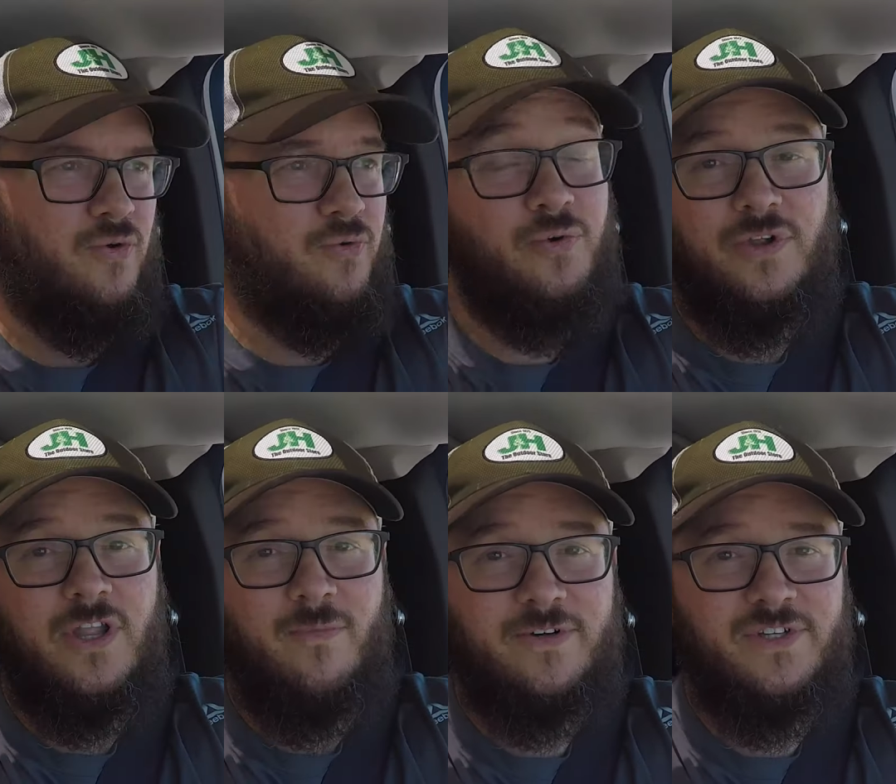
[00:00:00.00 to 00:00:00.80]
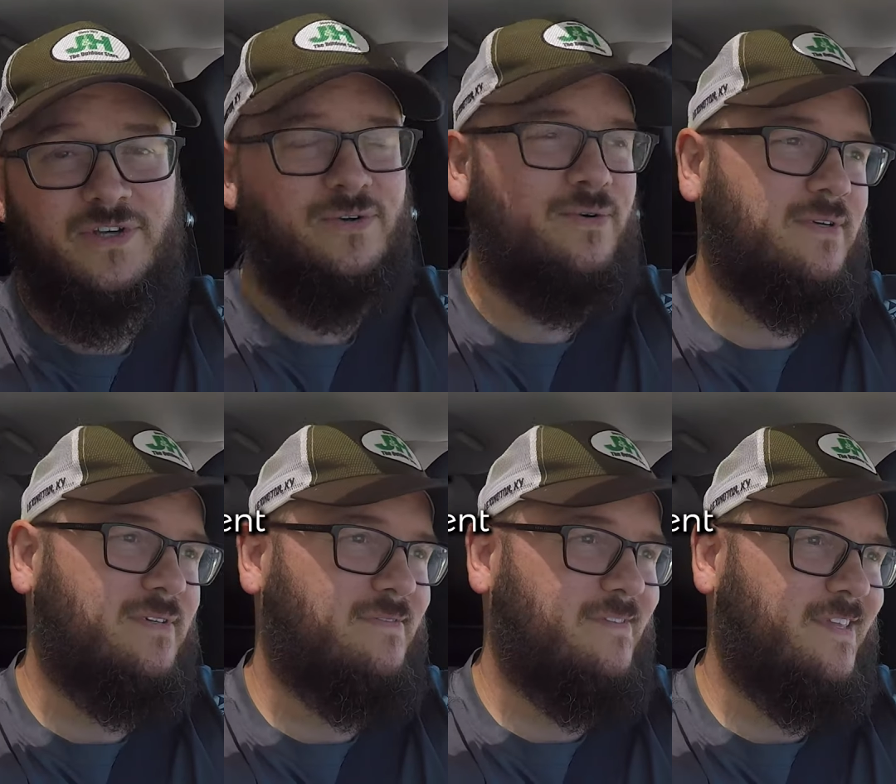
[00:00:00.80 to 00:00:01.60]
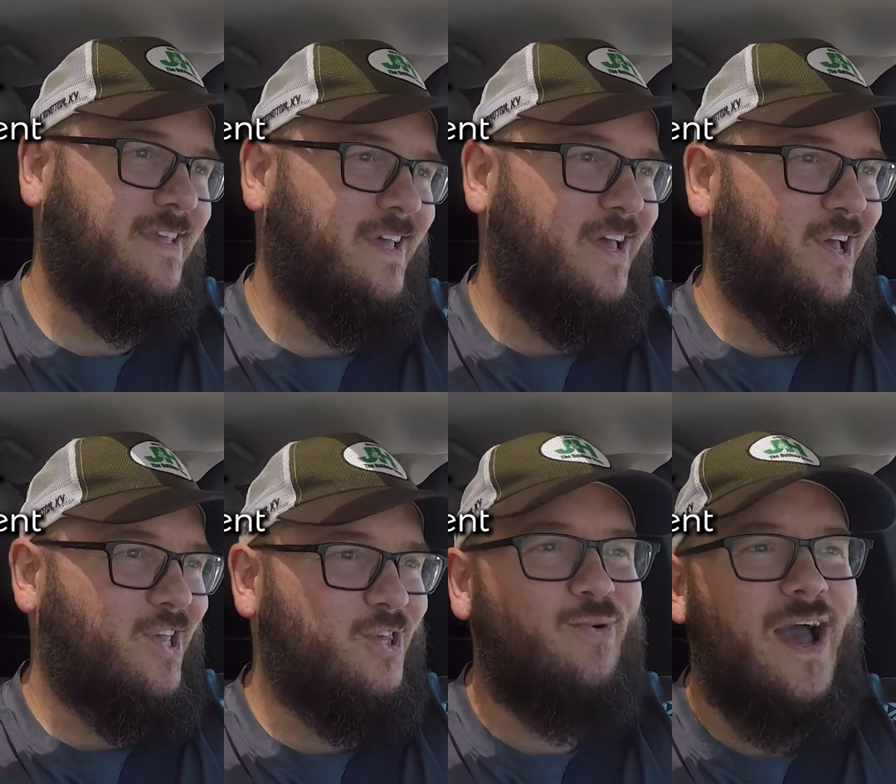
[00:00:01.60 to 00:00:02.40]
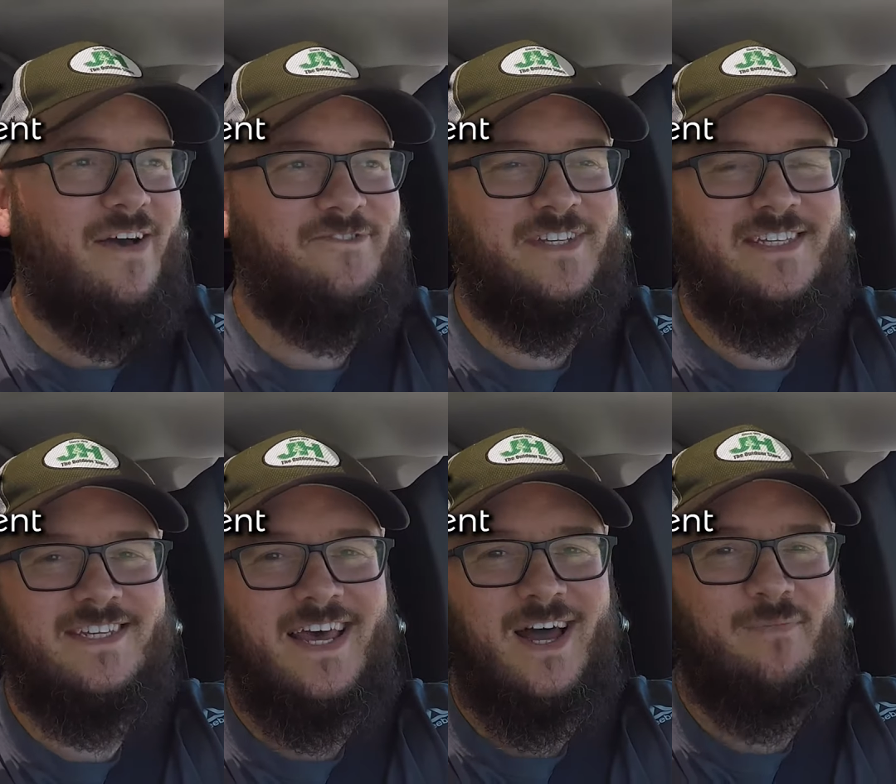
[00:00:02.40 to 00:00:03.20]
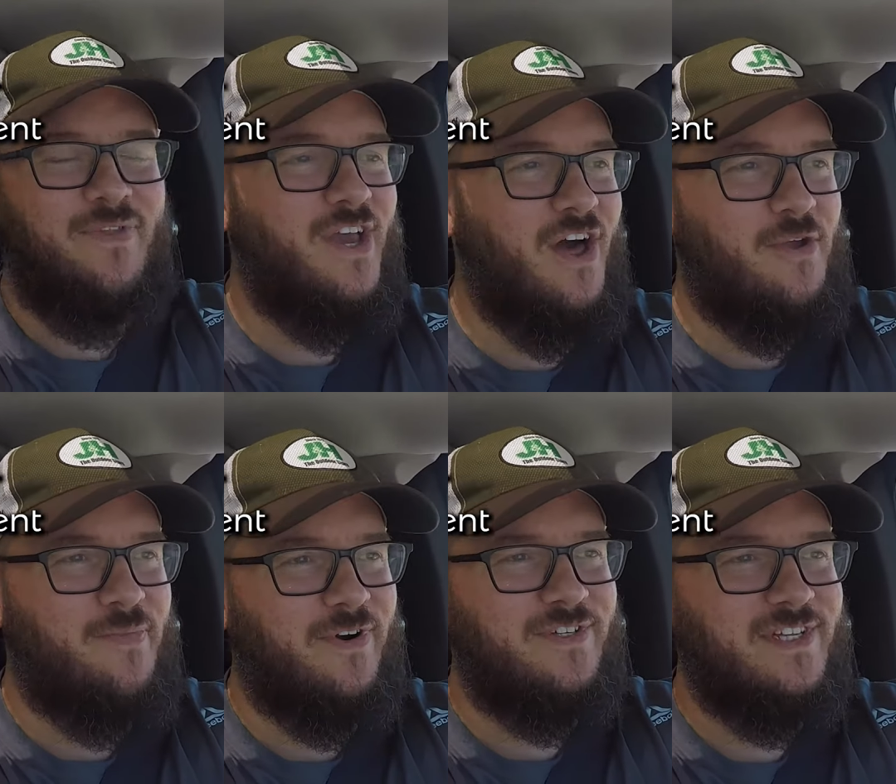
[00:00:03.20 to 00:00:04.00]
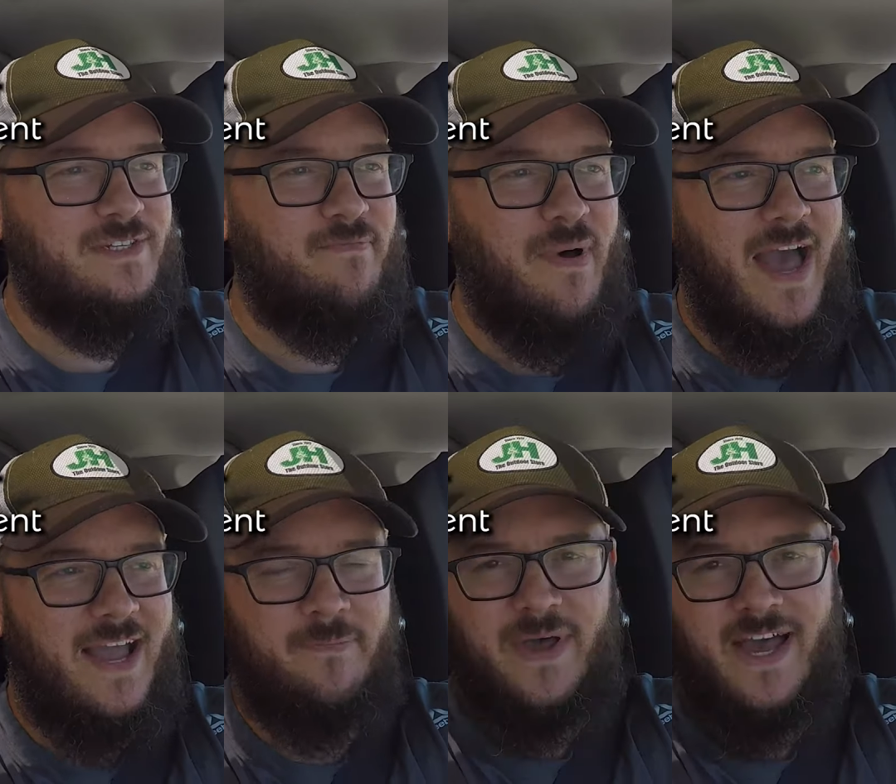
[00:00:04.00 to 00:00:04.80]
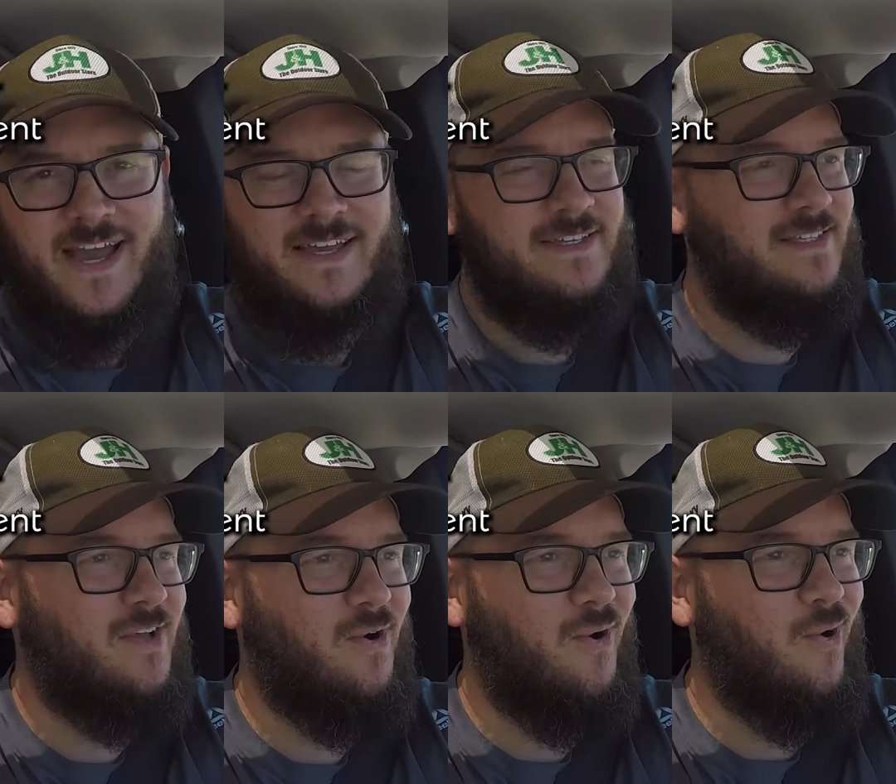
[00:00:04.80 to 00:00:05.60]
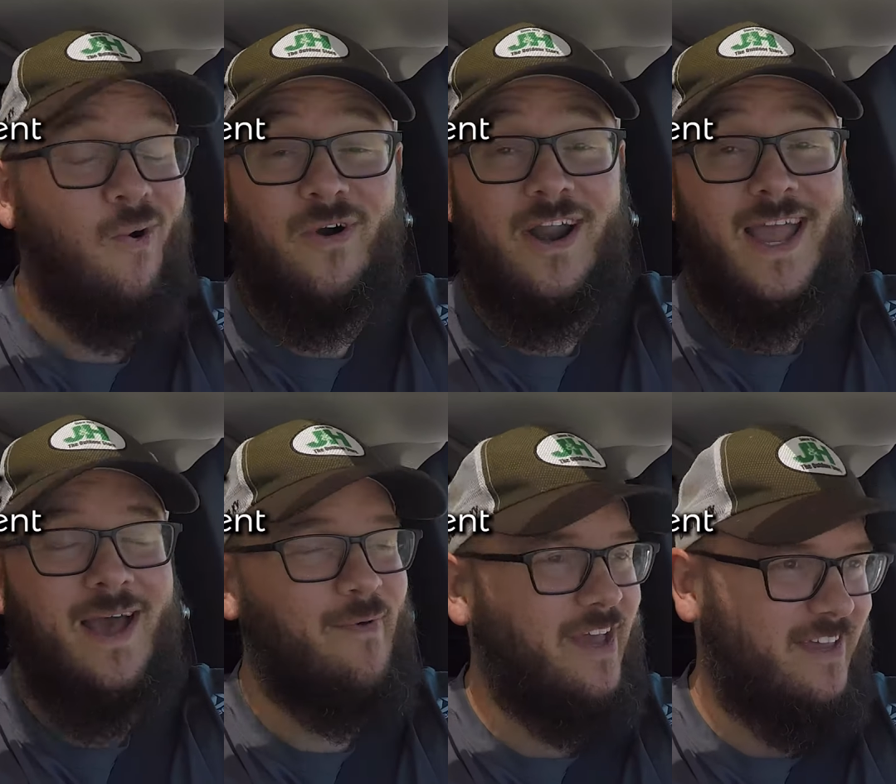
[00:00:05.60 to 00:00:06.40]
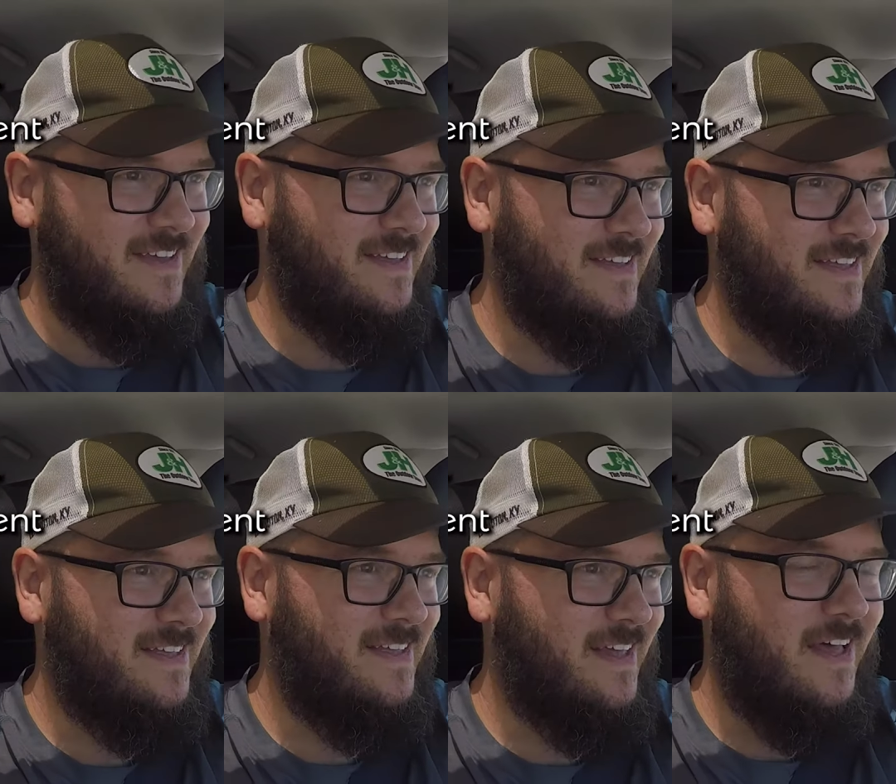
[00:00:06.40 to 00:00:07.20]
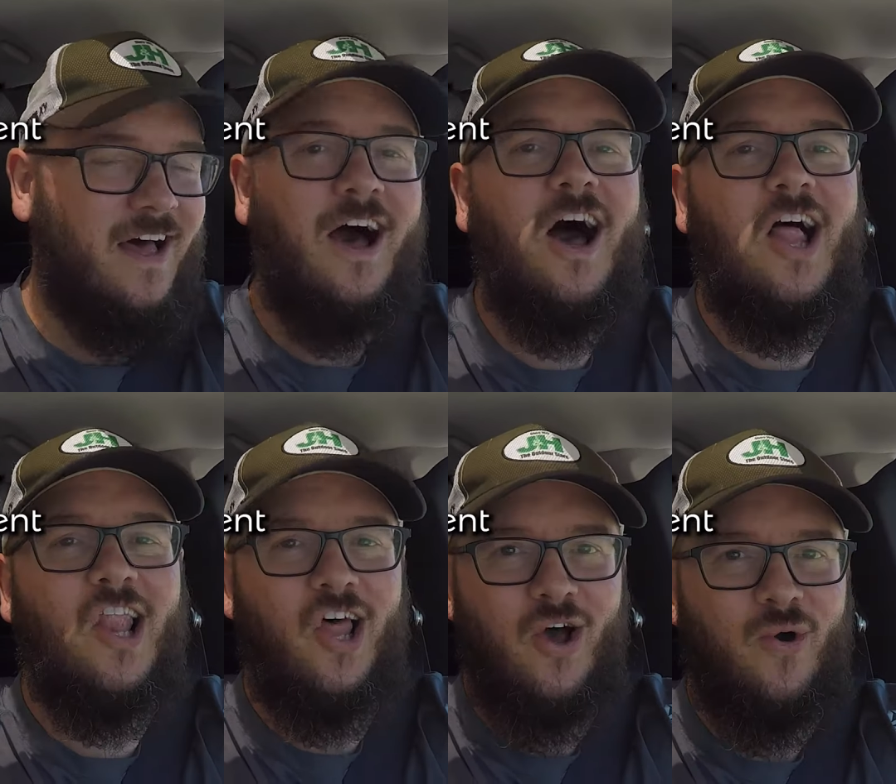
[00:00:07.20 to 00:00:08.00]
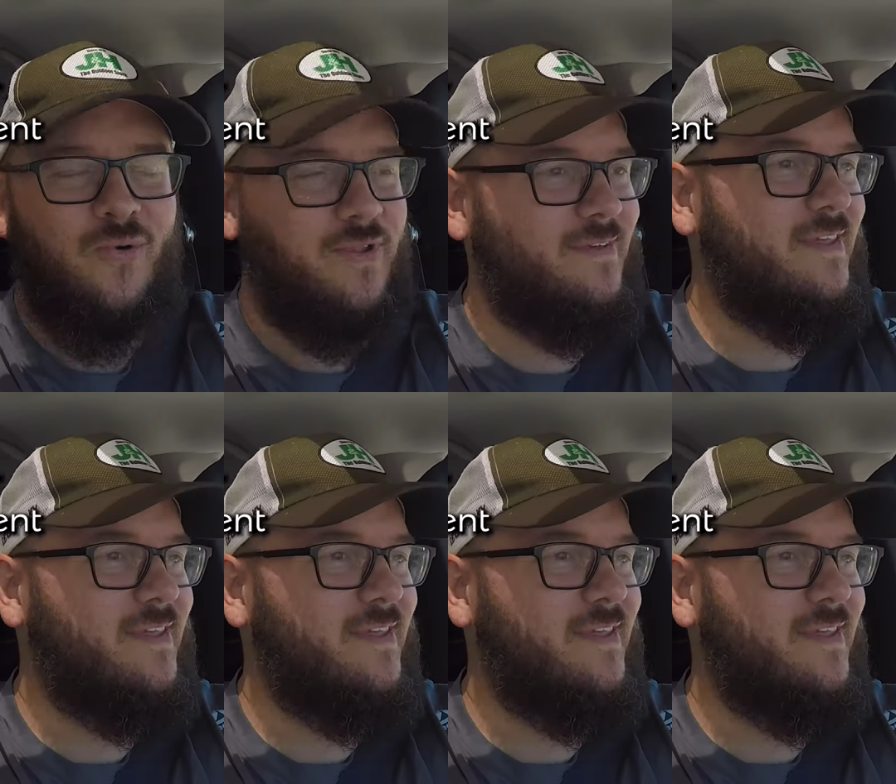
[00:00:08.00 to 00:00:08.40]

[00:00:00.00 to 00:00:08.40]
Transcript: Rule number two, you have to set up the other person's backpack or hammock alone.